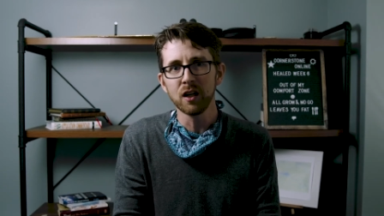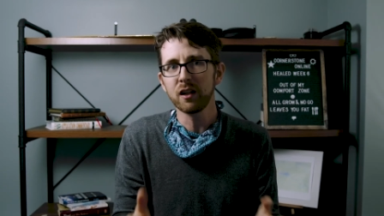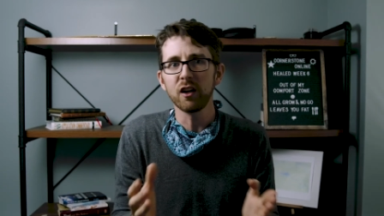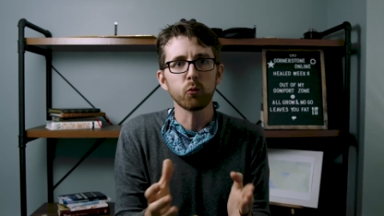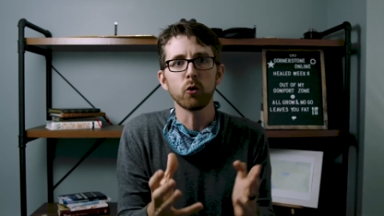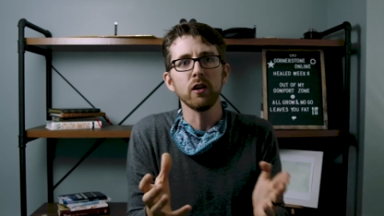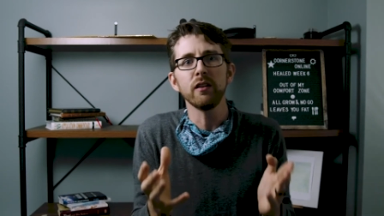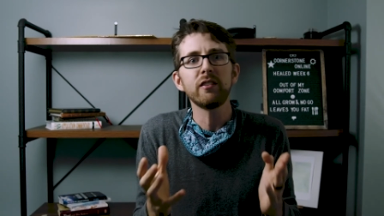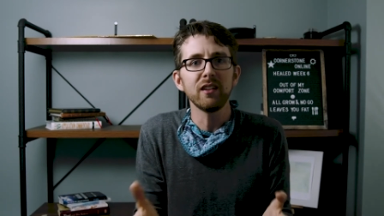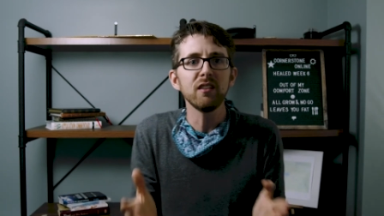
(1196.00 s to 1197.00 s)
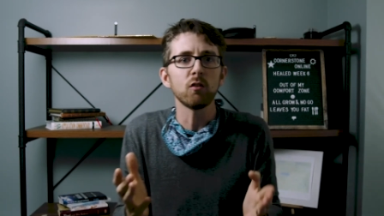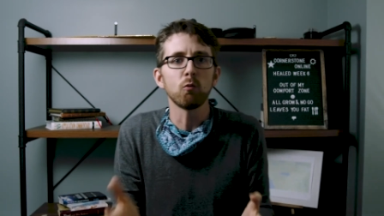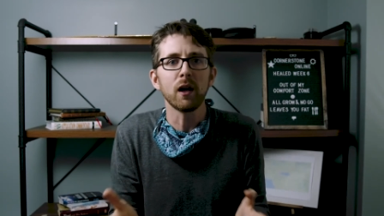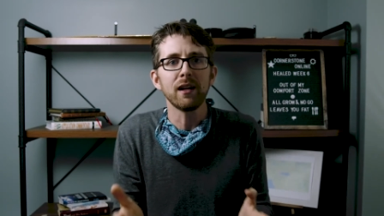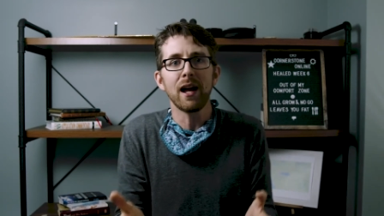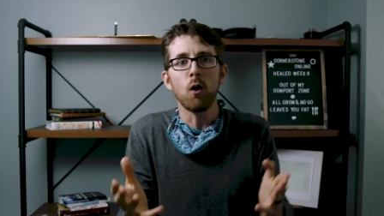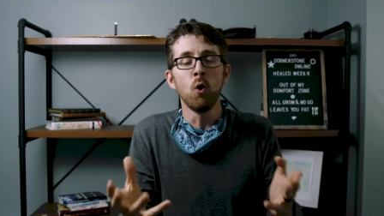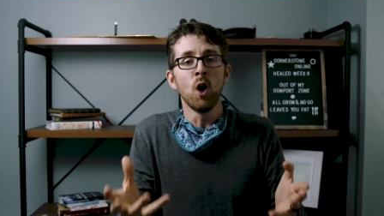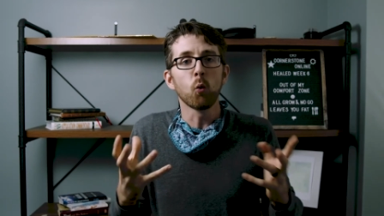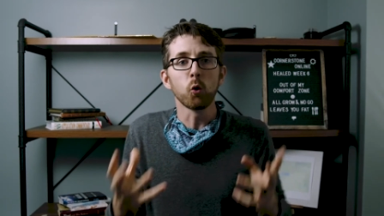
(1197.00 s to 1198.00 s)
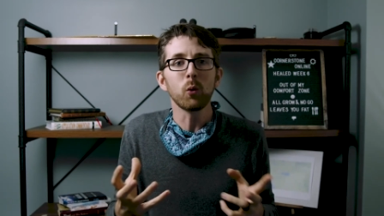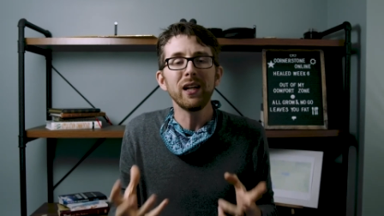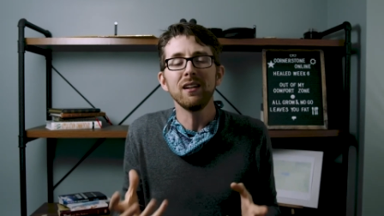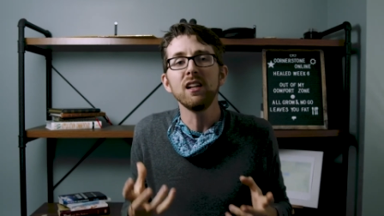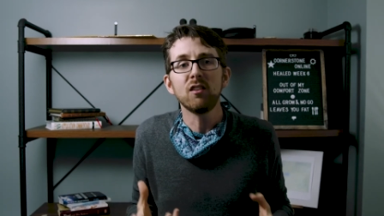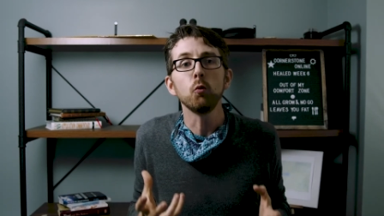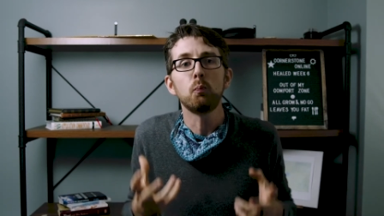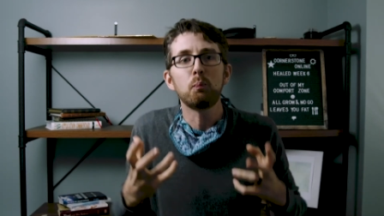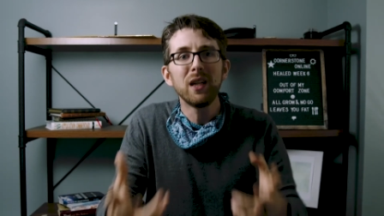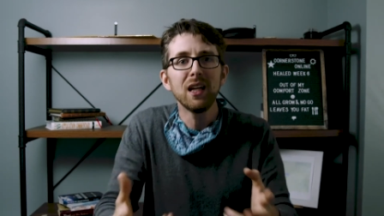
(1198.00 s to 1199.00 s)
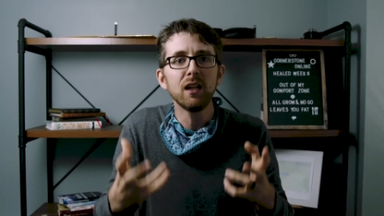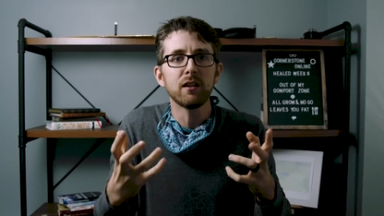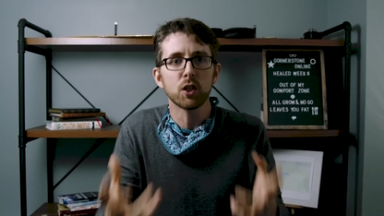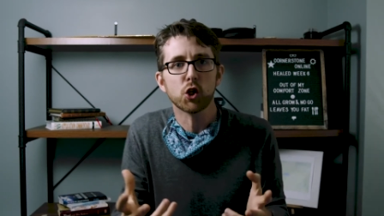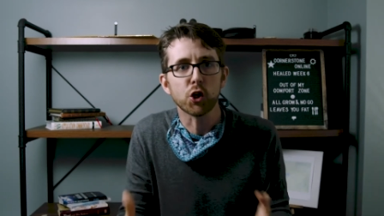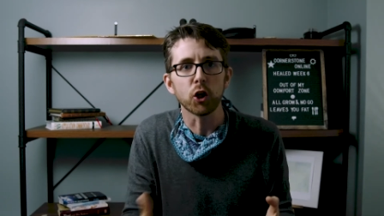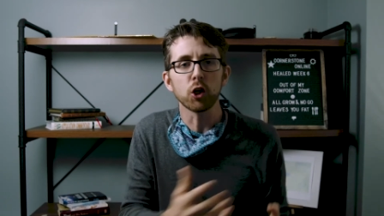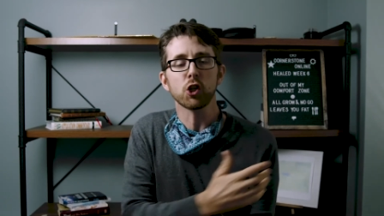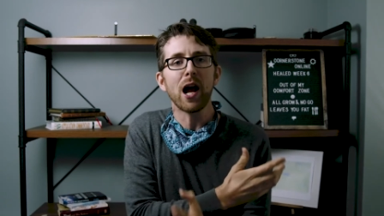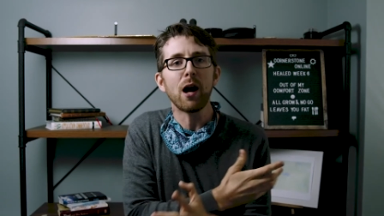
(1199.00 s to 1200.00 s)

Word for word: Guys, we're in a season right now where we need to be the church